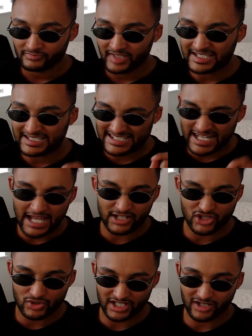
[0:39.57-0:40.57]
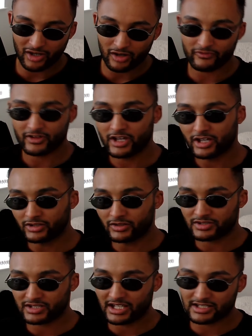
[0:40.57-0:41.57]
He slags Usyk off.
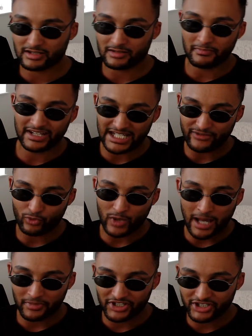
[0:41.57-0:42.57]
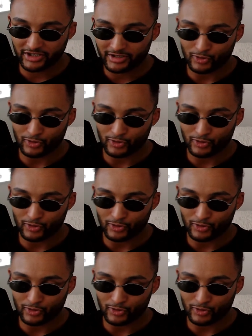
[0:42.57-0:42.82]
Usyk's a mid-level amateur,